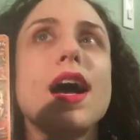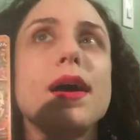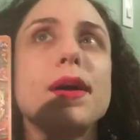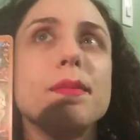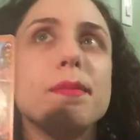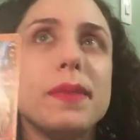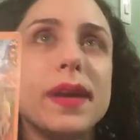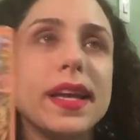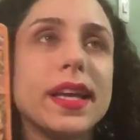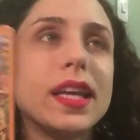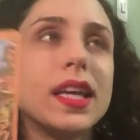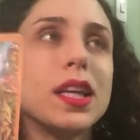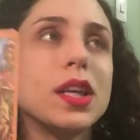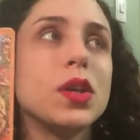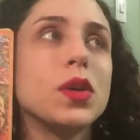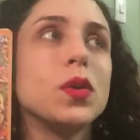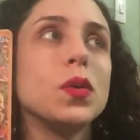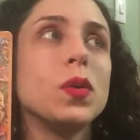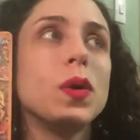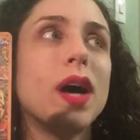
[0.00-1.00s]
making
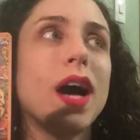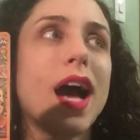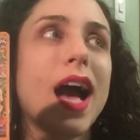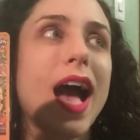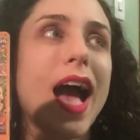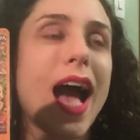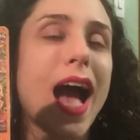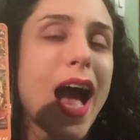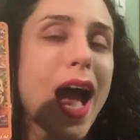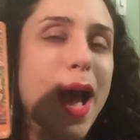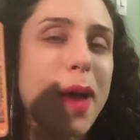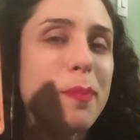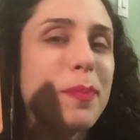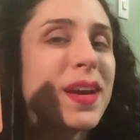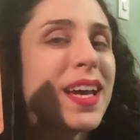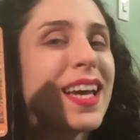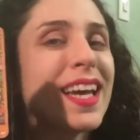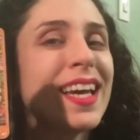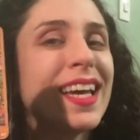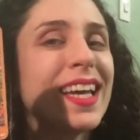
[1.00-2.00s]
you
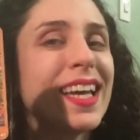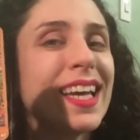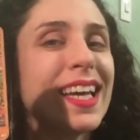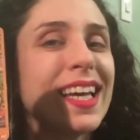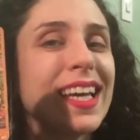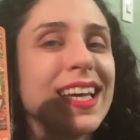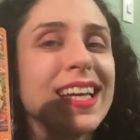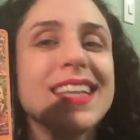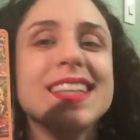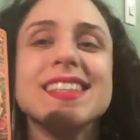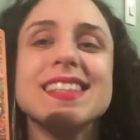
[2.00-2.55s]
happy.